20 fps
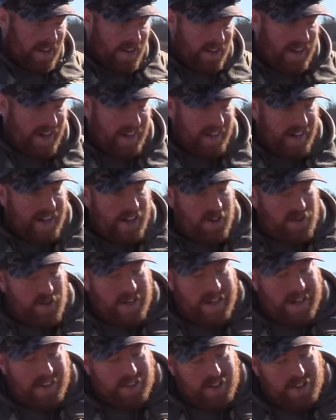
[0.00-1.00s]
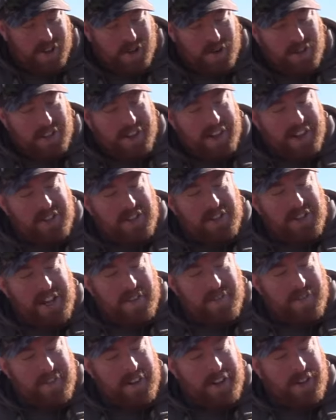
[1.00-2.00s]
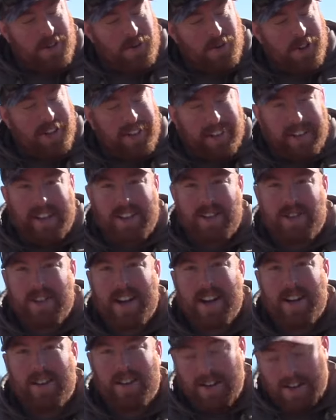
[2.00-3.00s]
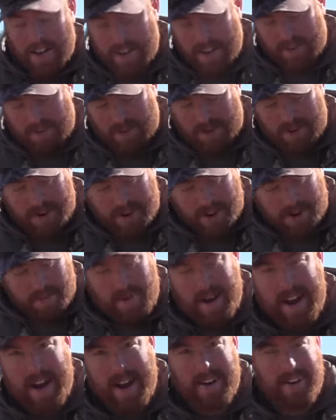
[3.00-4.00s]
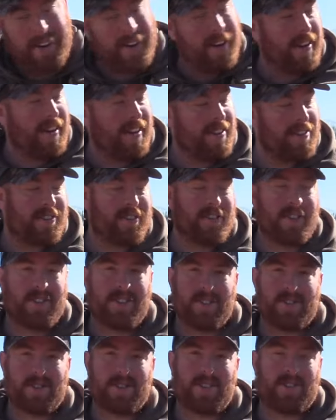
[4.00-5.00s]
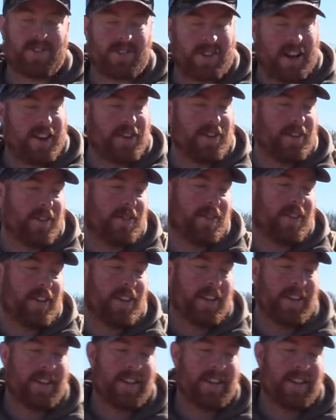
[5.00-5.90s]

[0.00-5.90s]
All right, guys, we got the youth H70 20 gauge out for another pattern test, so stay tuned.